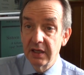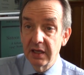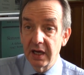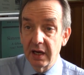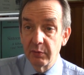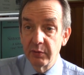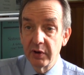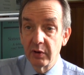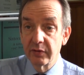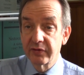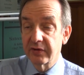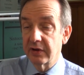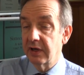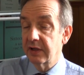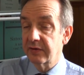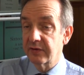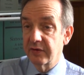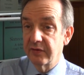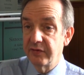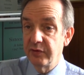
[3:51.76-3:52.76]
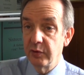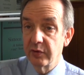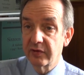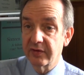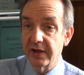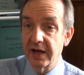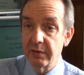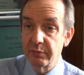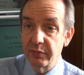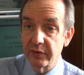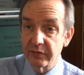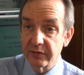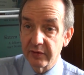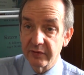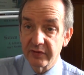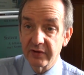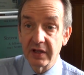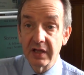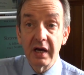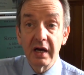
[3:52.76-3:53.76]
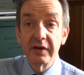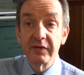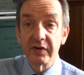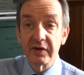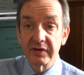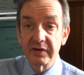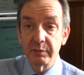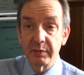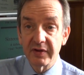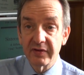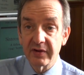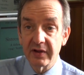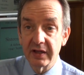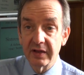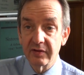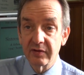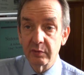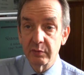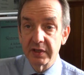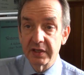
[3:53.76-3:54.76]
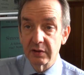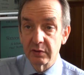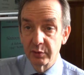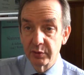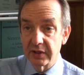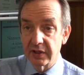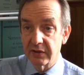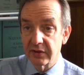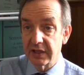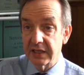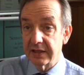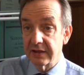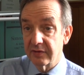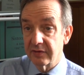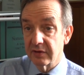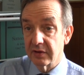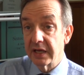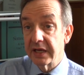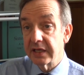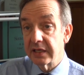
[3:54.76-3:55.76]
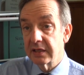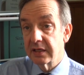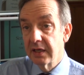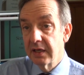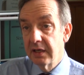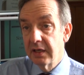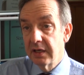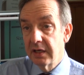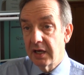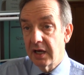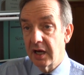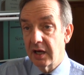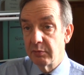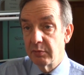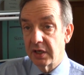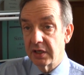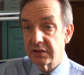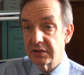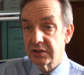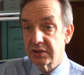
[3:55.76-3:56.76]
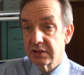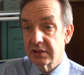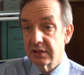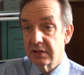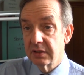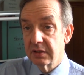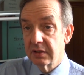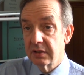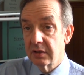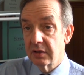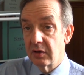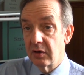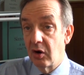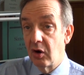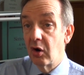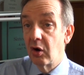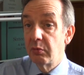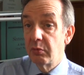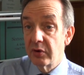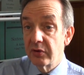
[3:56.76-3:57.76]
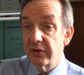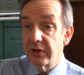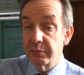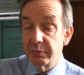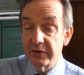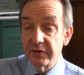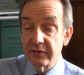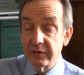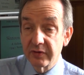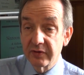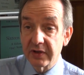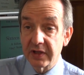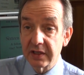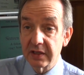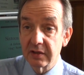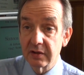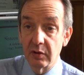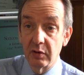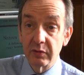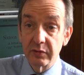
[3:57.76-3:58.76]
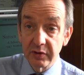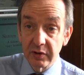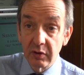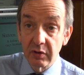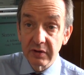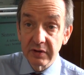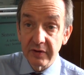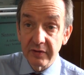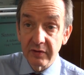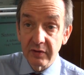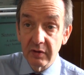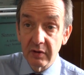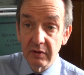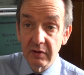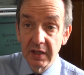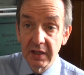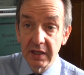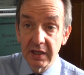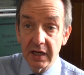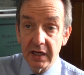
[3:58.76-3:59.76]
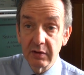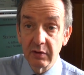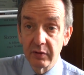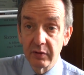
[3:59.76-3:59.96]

And we also ask for a few samples of saliva to be sent, so we can look at things like how much hormone they're producing, called cortisol, and